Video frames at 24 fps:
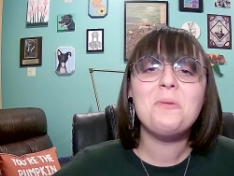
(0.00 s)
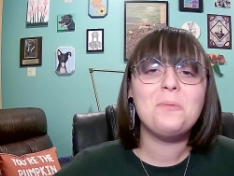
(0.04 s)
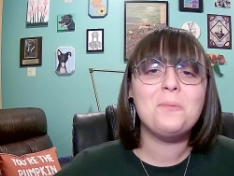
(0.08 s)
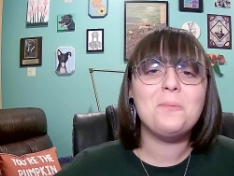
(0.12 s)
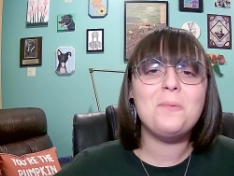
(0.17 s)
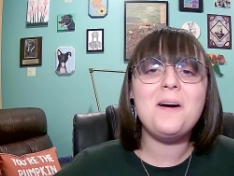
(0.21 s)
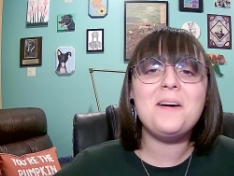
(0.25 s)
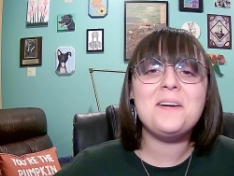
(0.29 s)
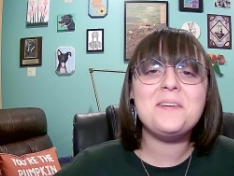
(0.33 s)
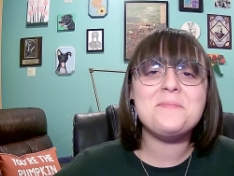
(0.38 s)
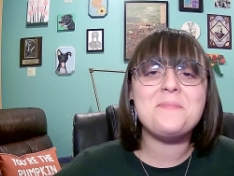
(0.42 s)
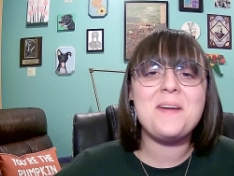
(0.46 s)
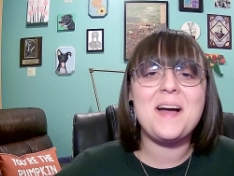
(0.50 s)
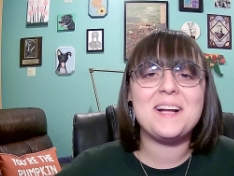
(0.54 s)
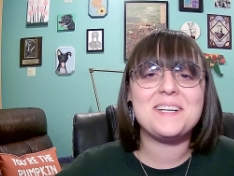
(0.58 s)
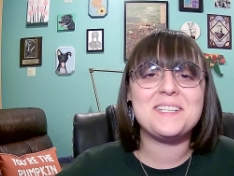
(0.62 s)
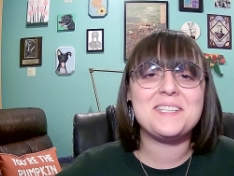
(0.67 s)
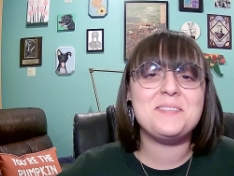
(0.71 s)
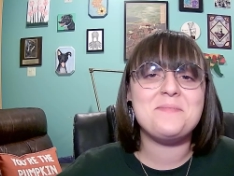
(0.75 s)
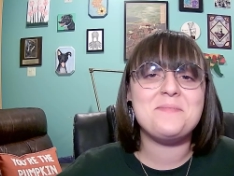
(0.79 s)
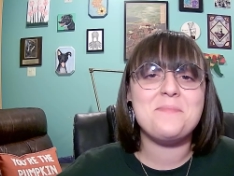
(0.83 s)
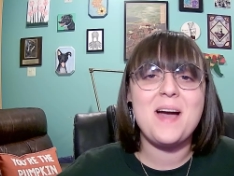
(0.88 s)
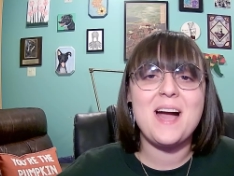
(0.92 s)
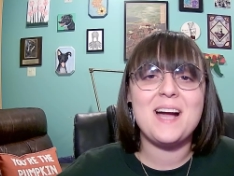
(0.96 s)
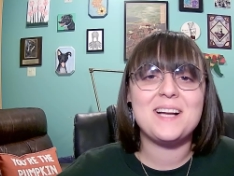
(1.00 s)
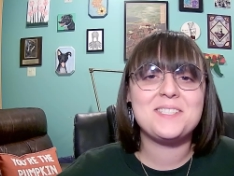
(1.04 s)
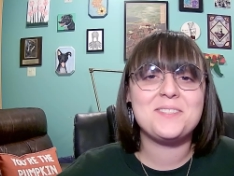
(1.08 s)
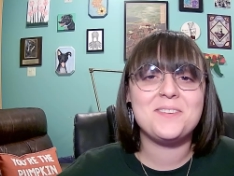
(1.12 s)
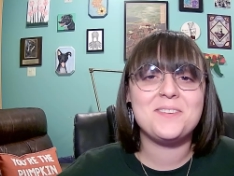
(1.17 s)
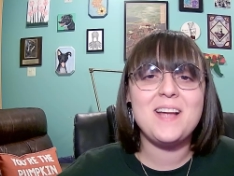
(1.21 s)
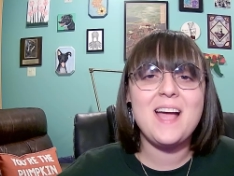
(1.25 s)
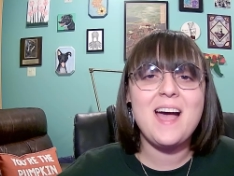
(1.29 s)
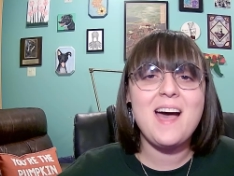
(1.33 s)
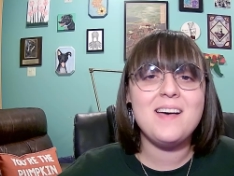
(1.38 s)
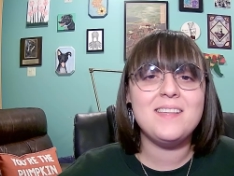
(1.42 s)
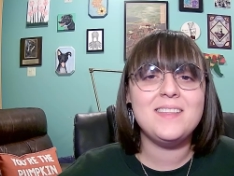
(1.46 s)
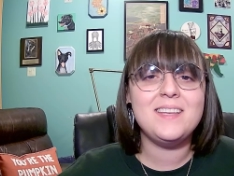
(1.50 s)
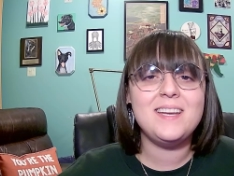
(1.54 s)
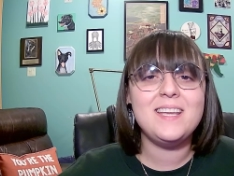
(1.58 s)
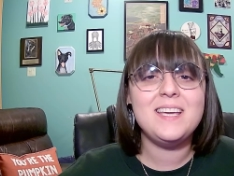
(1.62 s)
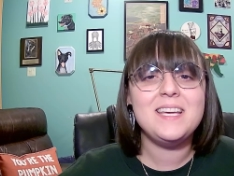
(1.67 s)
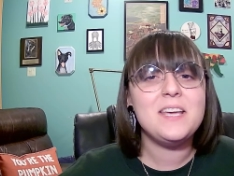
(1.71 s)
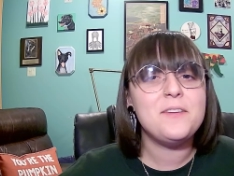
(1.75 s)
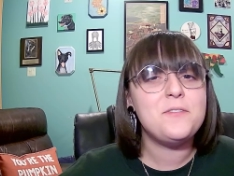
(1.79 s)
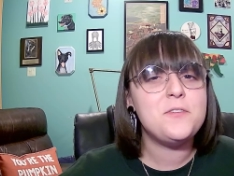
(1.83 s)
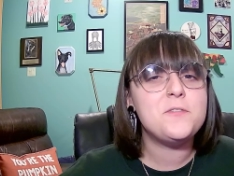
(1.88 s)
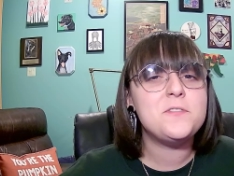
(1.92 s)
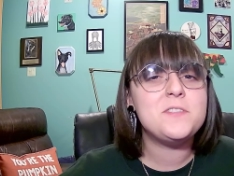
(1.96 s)
Welcome back to the Max Reality.
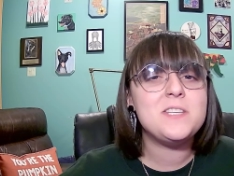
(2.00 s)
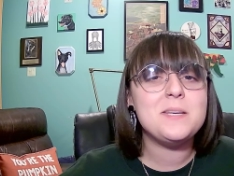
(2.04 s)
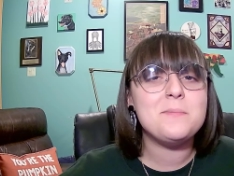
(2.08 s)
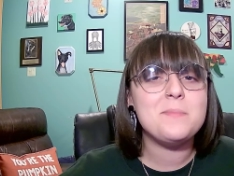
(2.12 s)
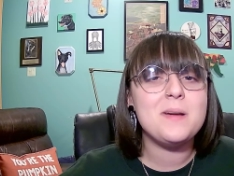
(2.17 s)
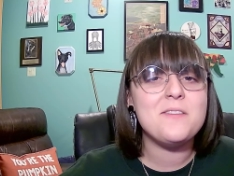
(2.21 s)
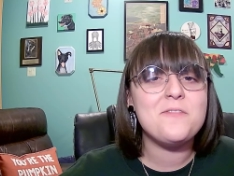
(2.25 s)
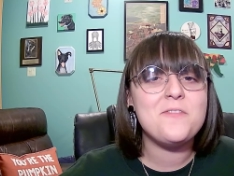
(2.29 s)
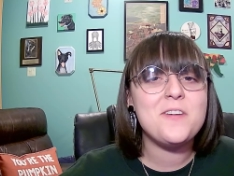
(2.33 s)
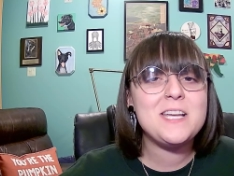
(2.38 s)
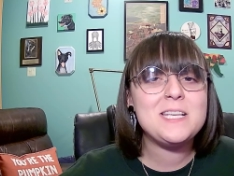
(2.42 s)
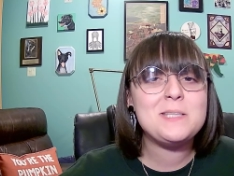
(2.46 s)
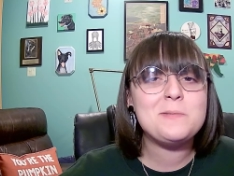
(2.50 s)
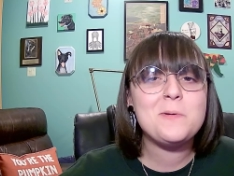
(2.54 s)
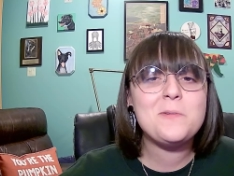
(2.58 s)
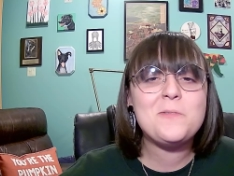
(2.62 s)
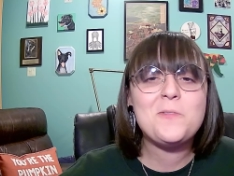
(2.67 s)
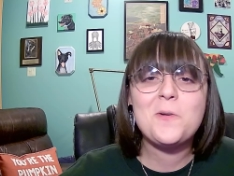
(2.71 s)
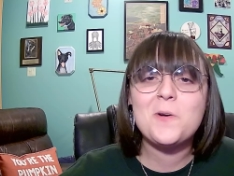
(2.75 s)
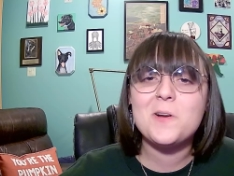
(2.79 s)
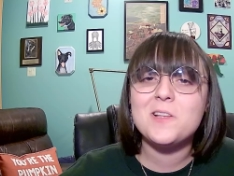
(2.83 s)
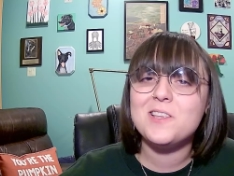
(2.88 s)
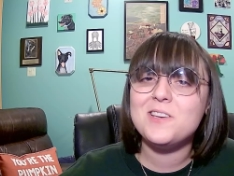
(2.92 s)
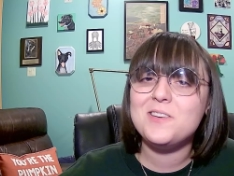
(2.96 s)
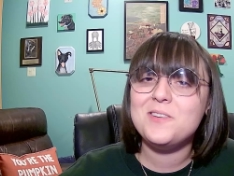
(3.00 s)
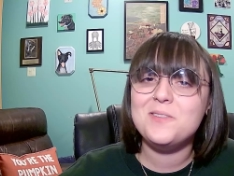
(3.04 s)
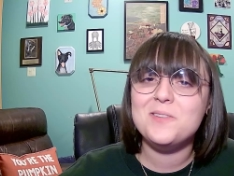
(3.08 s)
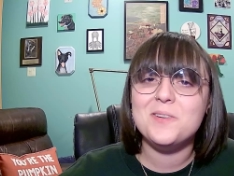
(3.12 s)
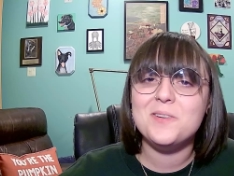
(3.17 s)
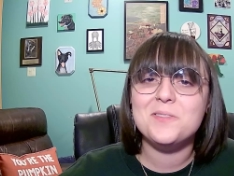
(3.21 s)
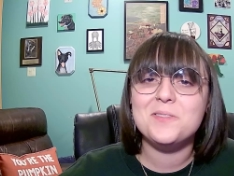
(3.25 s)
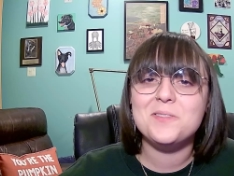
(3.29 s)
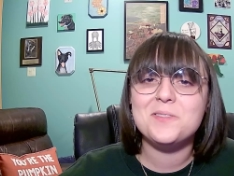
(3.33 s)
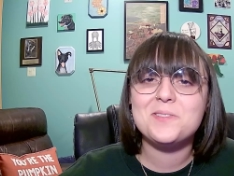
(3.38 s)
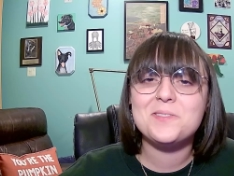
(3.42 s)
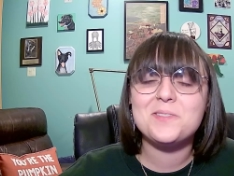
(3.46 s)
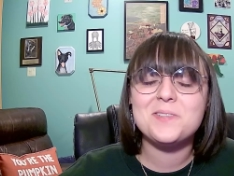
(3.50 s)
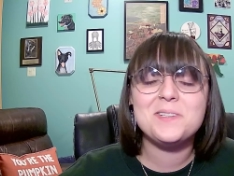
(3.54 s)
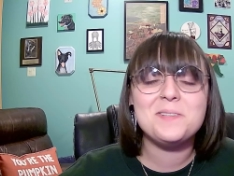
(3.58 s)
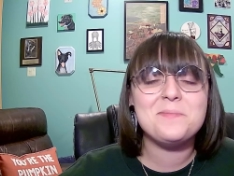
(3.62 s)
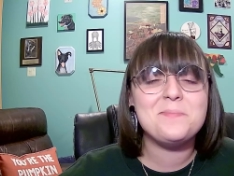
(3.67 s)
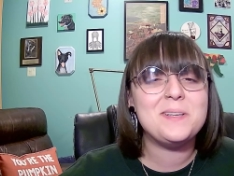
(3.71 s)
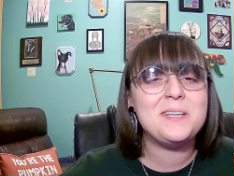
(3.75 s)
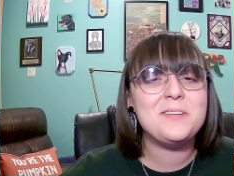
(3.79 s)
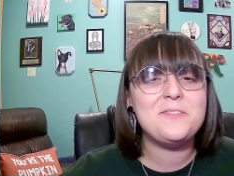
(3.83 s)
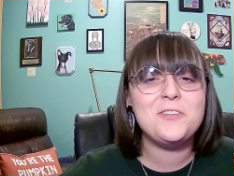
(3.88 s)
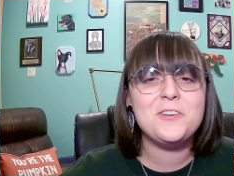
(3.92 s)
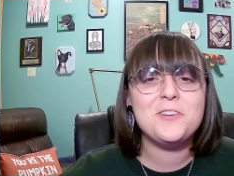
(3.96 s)
If you've seen my face before, then you know the drill,
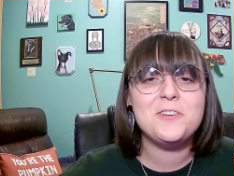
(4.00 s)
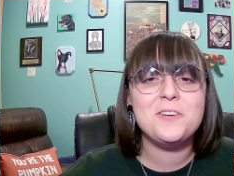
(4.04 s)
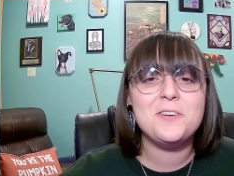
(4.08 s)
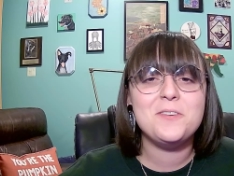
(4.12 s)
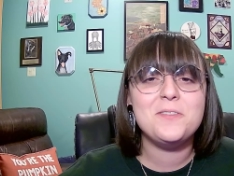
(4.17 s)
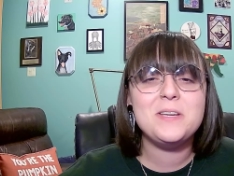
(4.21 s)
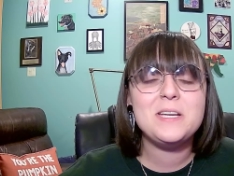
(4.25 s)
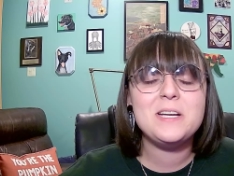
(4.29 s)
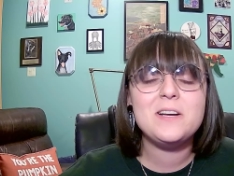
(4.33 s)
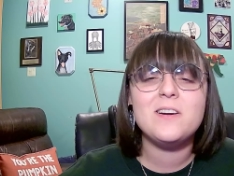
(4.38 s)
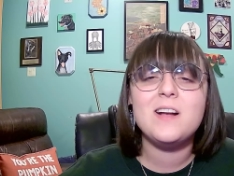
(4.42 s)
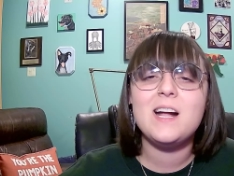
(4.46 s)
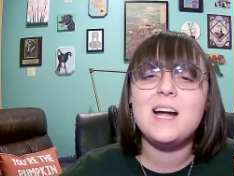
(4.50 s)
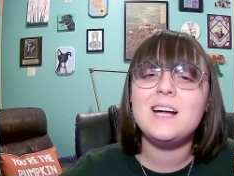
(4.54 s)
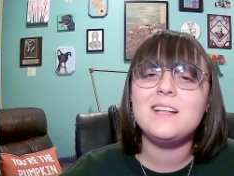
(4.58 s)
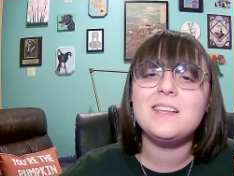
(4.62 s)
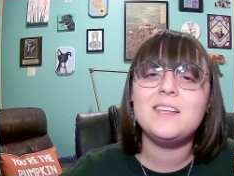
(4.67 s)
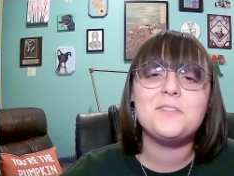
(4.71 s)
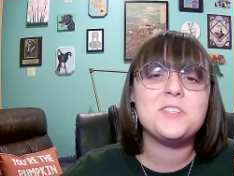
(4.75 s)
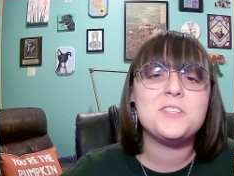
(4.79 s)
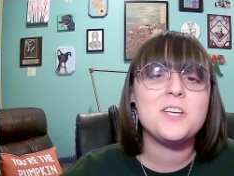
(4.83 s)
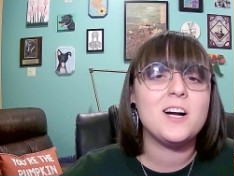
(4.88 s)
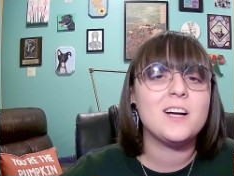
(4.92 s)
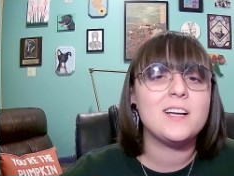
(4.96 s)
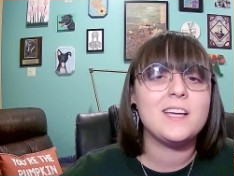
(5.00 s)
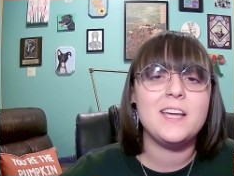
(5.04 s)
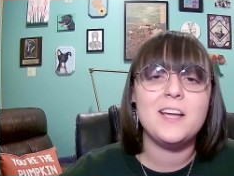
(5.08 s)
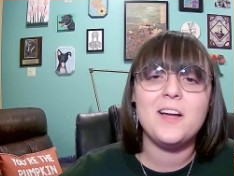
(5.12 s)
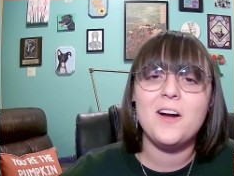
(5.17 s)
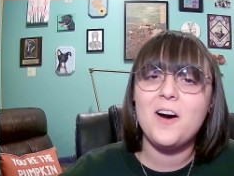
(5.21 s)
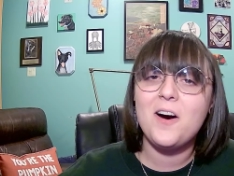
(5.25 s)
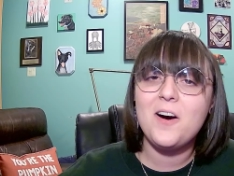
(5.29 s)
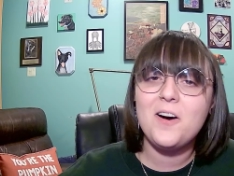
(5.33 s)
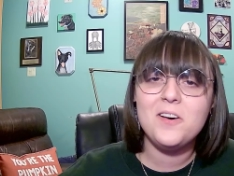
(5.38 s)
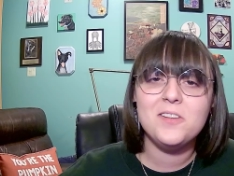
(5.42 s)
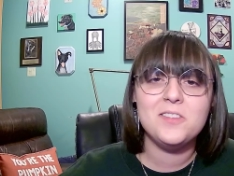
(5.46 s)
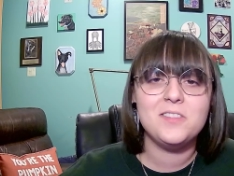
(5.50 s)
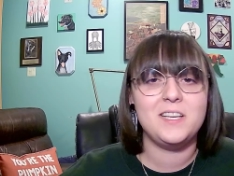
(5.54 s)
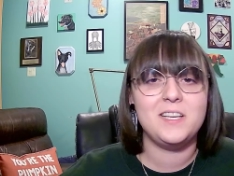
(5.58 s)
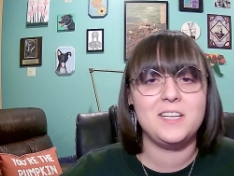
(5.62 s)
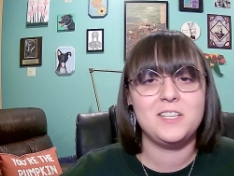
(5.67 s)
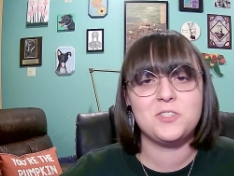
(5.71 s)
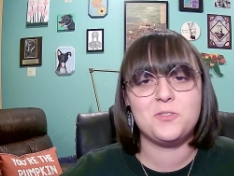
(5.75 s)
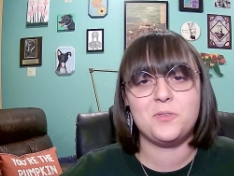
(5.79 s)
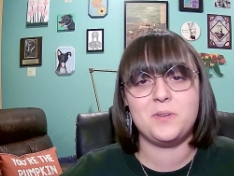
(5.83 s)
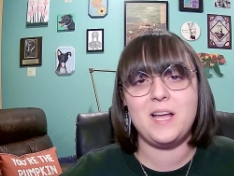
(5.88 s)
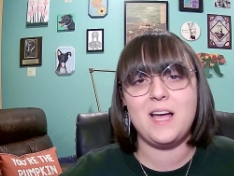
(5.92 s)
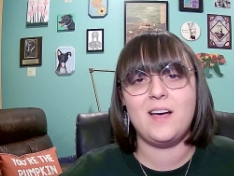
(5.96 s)
but if you're new here, I love talking all
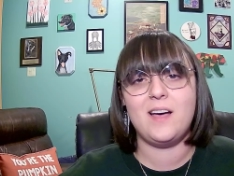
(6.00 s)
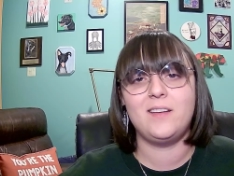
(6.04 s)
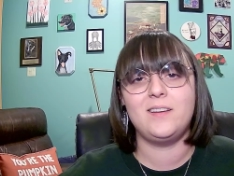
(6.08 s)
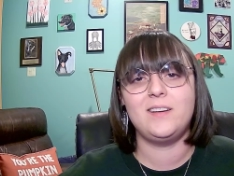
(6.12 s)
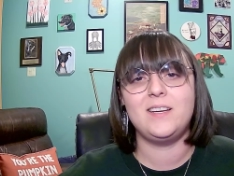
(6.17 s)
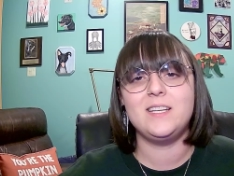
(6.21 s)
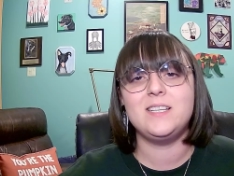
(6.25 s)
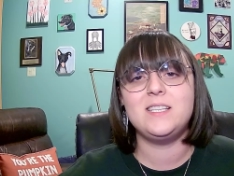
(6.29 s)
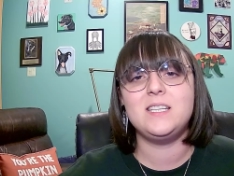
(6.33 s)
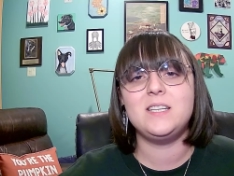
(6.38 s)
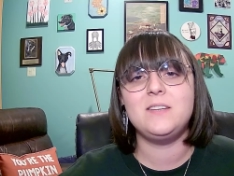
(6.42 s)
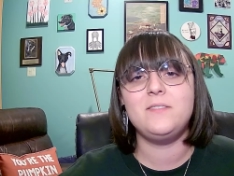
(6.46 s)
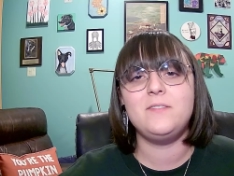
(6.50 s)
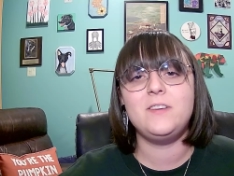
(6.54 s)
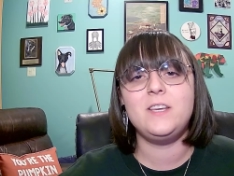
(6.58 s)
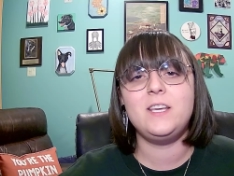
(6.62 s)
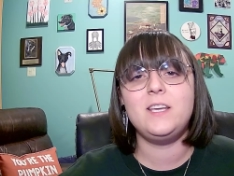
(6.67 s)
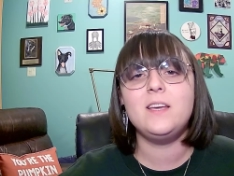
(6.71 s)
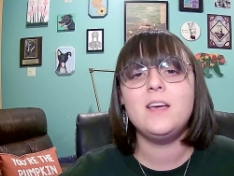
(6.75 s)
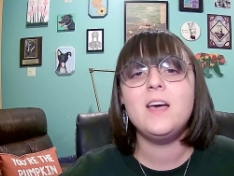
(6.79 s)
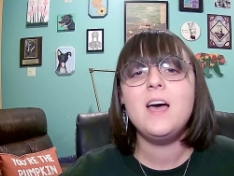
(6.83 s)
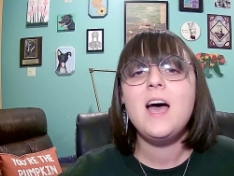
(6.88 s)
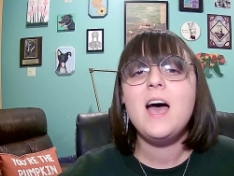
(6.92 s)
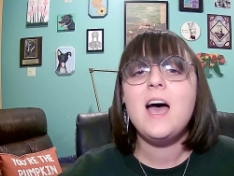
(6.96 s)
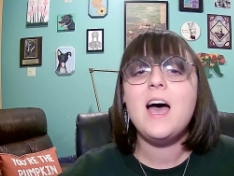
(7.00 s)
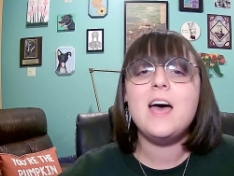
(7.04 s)
things reality T V.